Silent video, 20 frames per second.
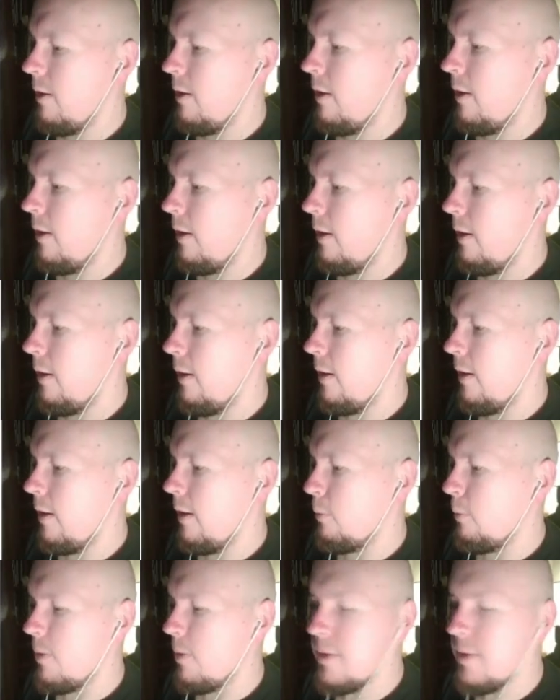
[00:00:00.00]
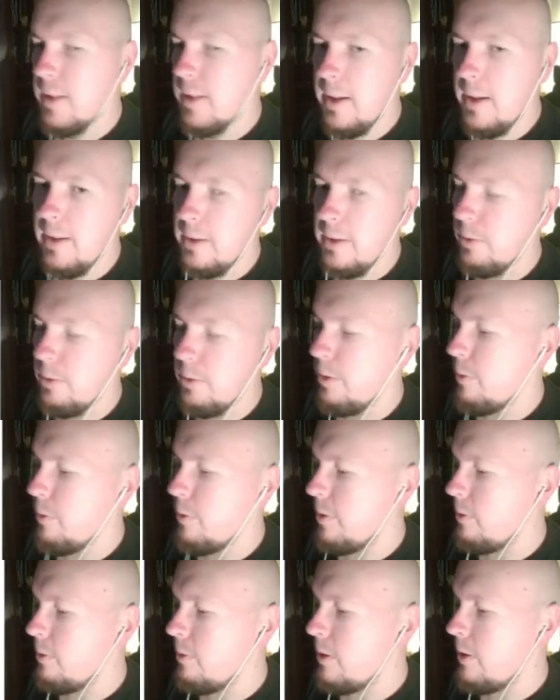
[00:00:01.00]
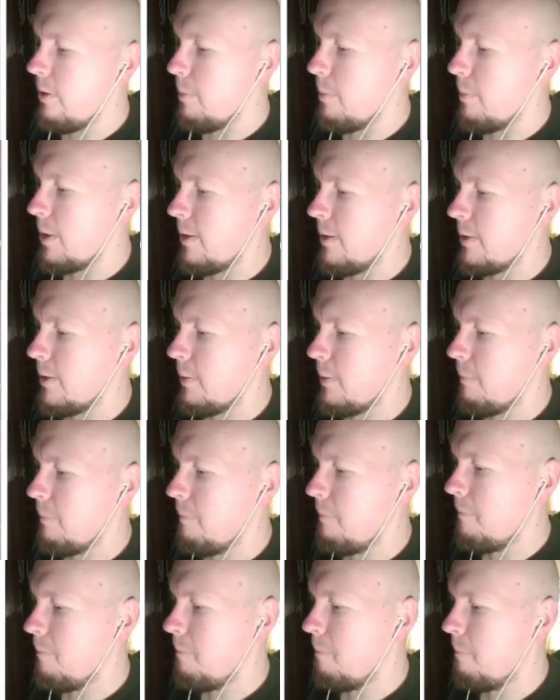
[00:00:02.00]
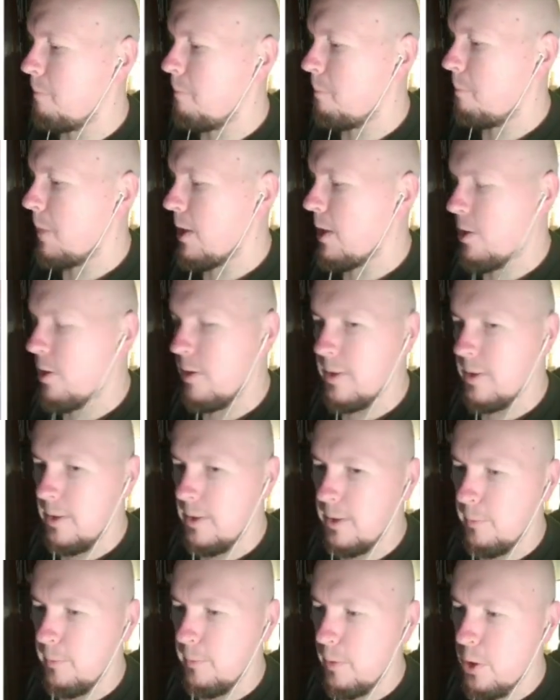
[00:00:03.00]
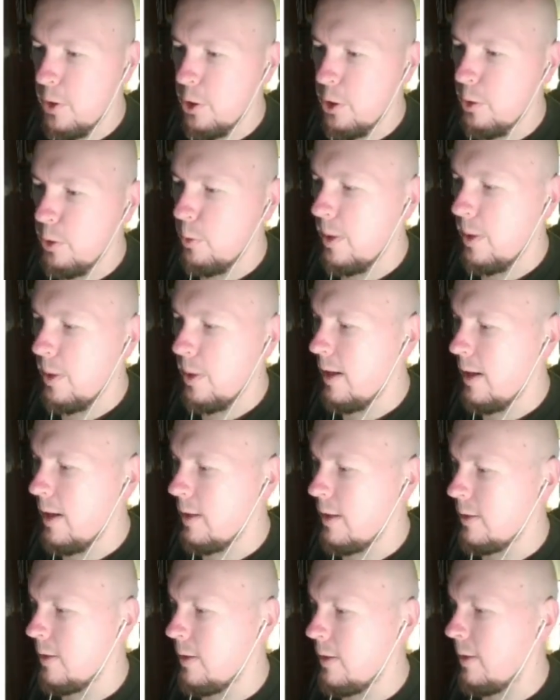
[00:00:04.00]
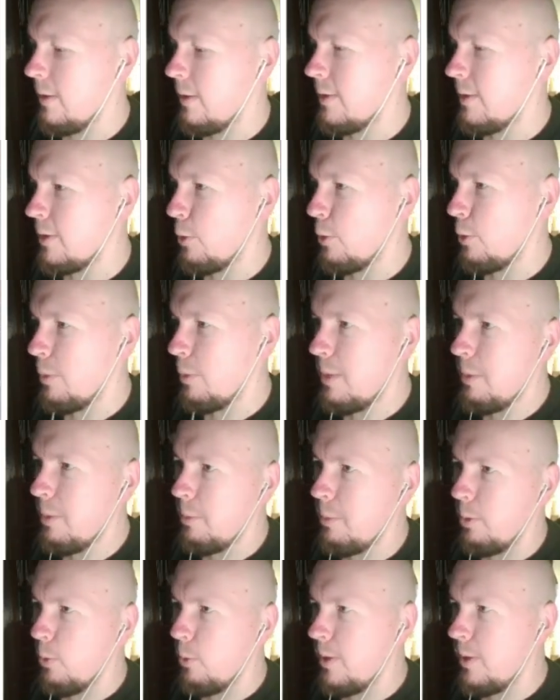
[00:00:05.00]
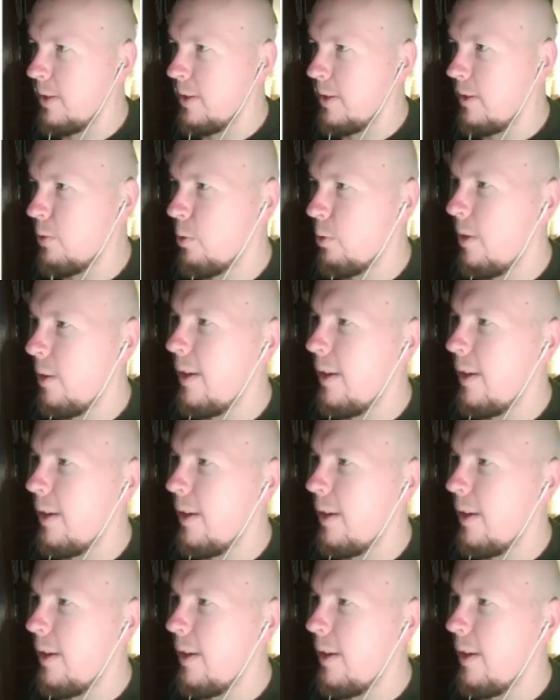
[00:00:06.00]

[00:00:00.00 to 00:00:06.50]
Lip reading: And once again, I agree with you, Larry, because patience is a virtue, and so many people, when they try